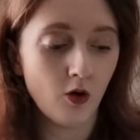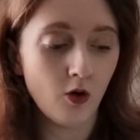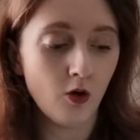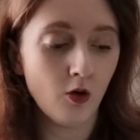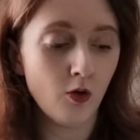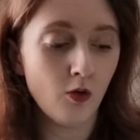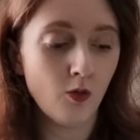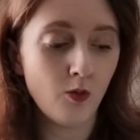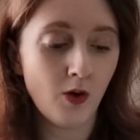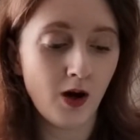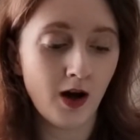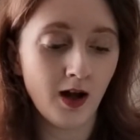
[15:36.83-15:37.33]

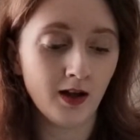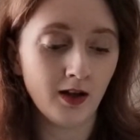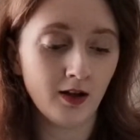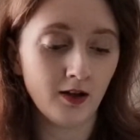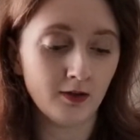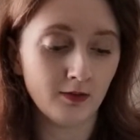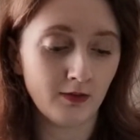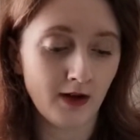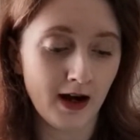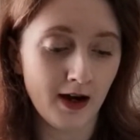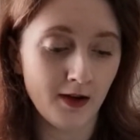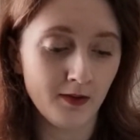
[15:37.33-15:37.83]
All while
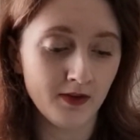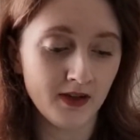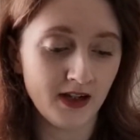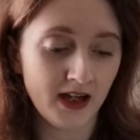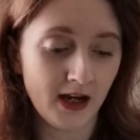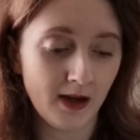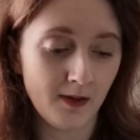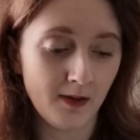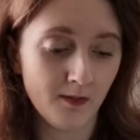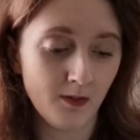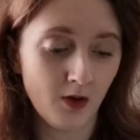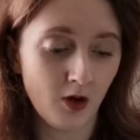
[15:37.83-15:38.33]
around
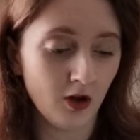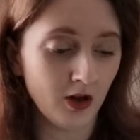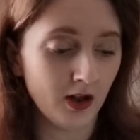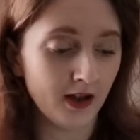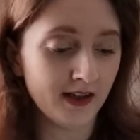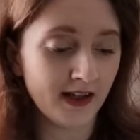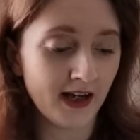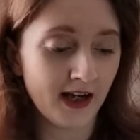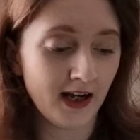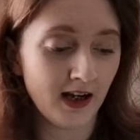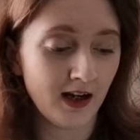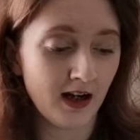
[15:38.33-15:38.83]
him,
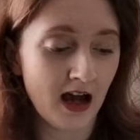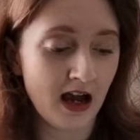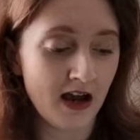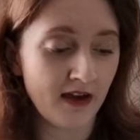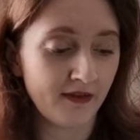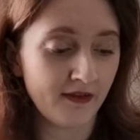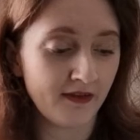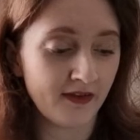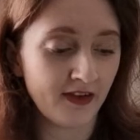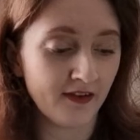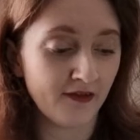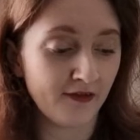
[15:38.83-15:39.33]
holiday
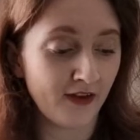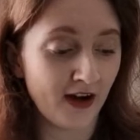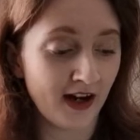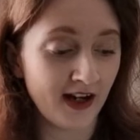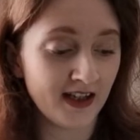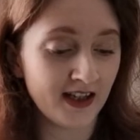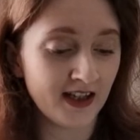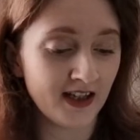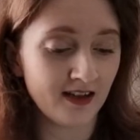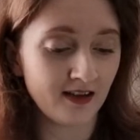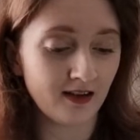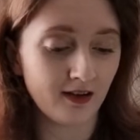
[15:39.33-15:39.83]
life, the
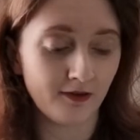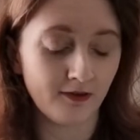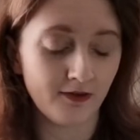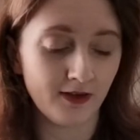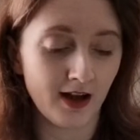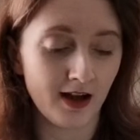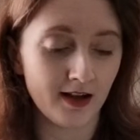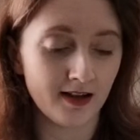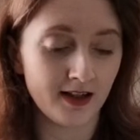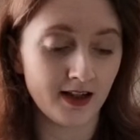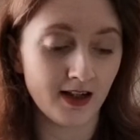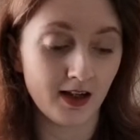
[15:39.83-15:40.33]
fighting, the
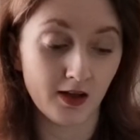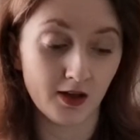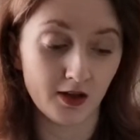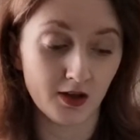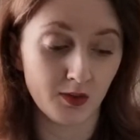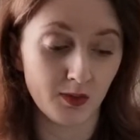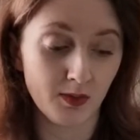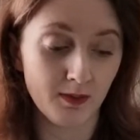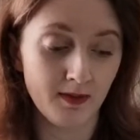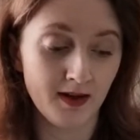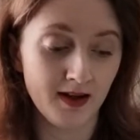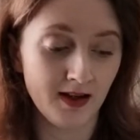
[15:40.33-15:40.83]
flirting, the
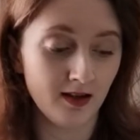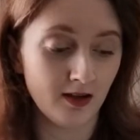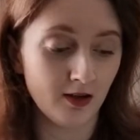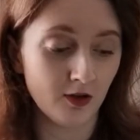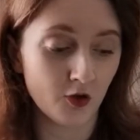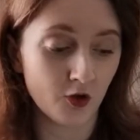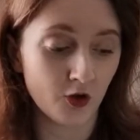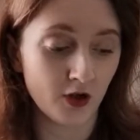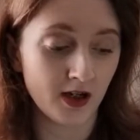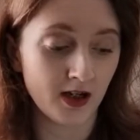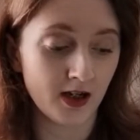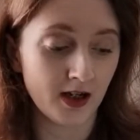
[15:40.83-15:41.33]
swimming, the
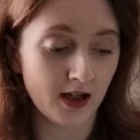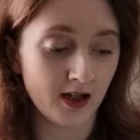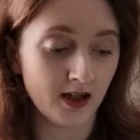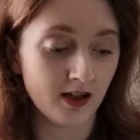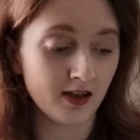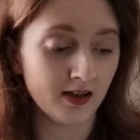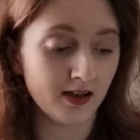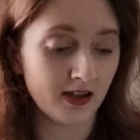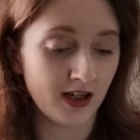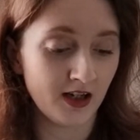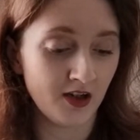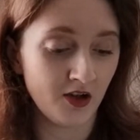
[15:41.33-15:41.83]
drinking
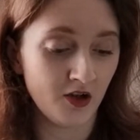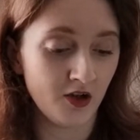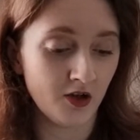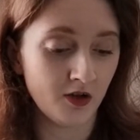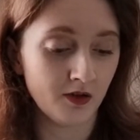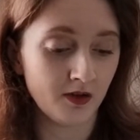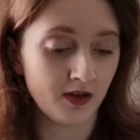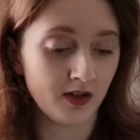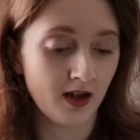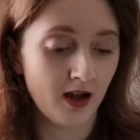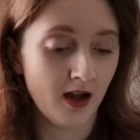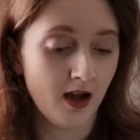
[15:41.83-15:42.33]

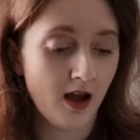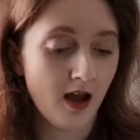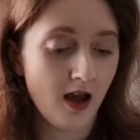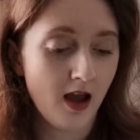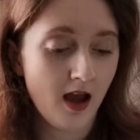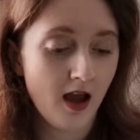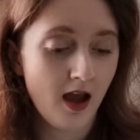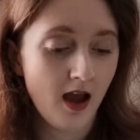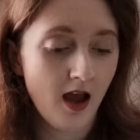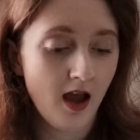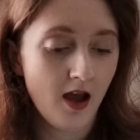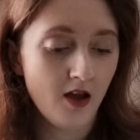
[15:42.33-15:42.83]
continues
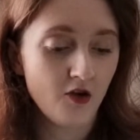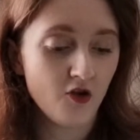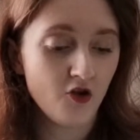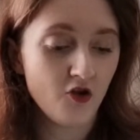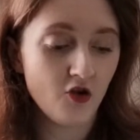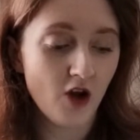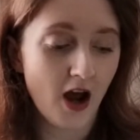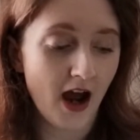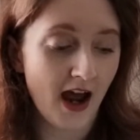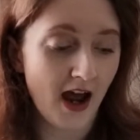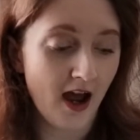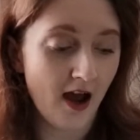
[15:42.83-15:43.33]

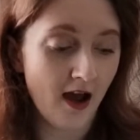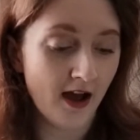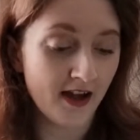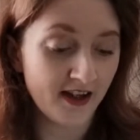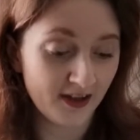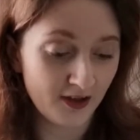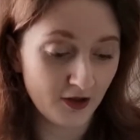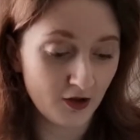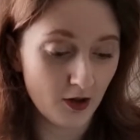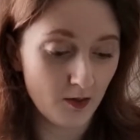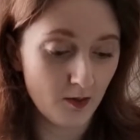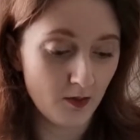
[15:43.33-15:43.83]

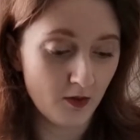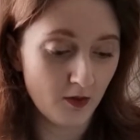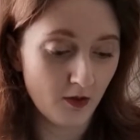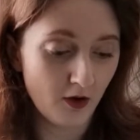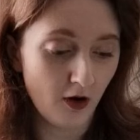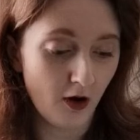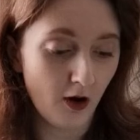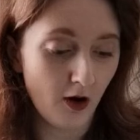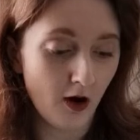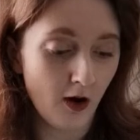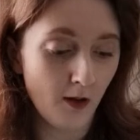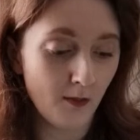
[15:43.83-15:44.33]
as normal,
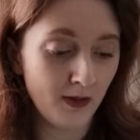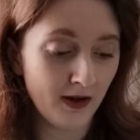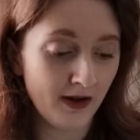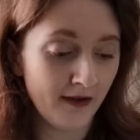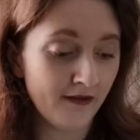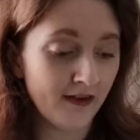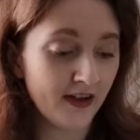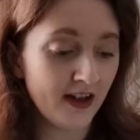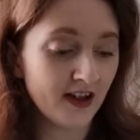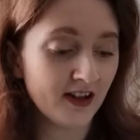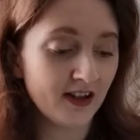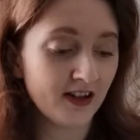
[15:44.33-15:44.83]

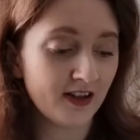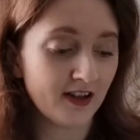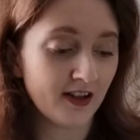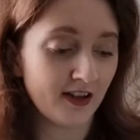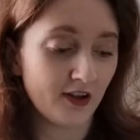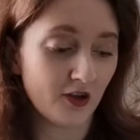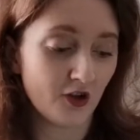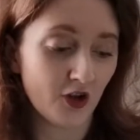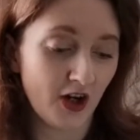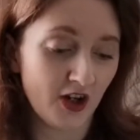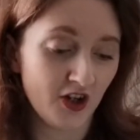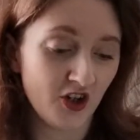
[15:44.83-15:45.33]
oblivious to
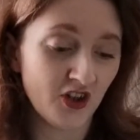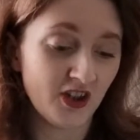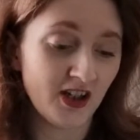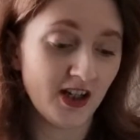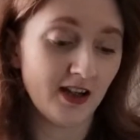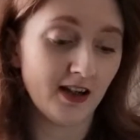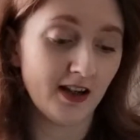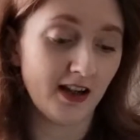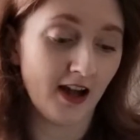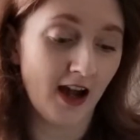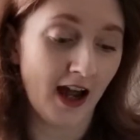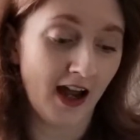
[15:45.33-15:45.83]
the
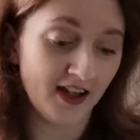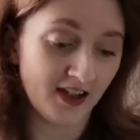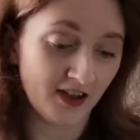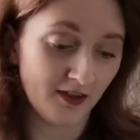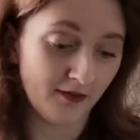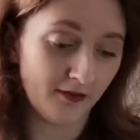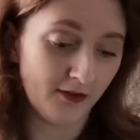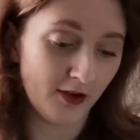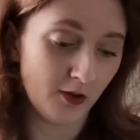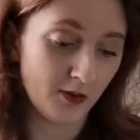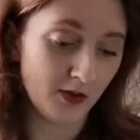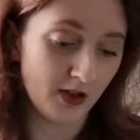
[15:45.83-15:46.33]
tragedy that has
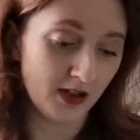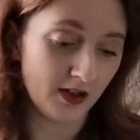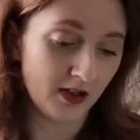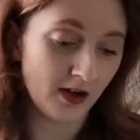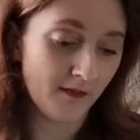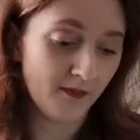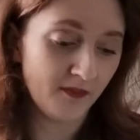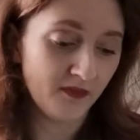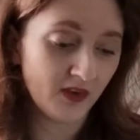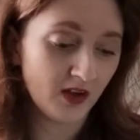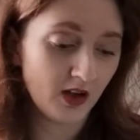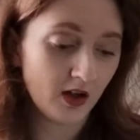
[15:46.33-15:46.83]
unfolded.
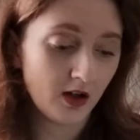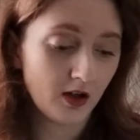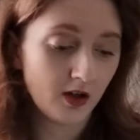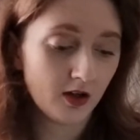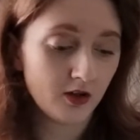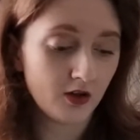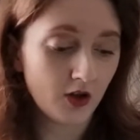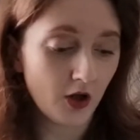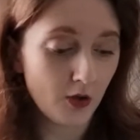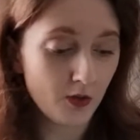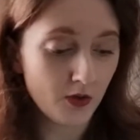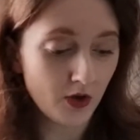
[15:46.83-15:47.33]

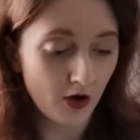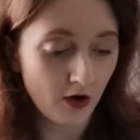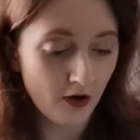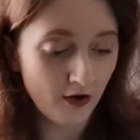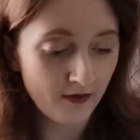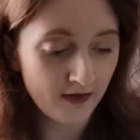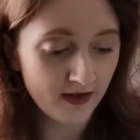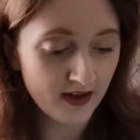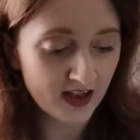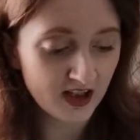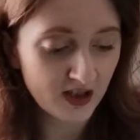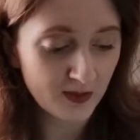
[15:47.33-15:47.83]
Told
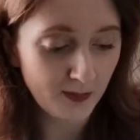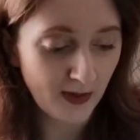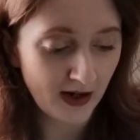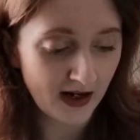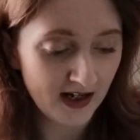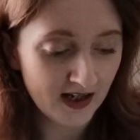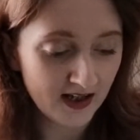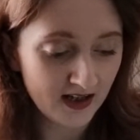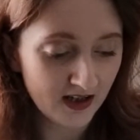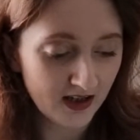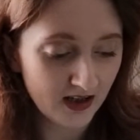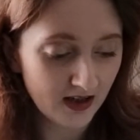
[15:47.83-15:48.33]
over the
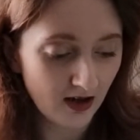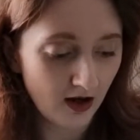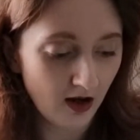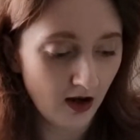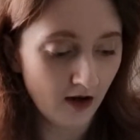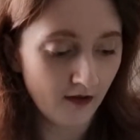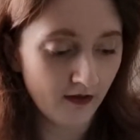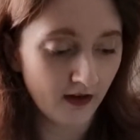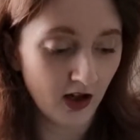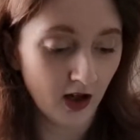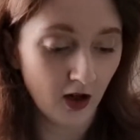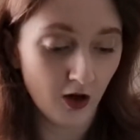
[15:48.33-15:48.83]
space
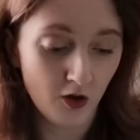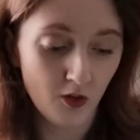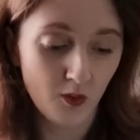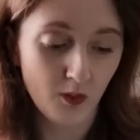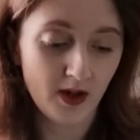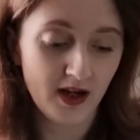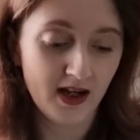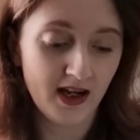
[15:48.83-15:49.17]
of a long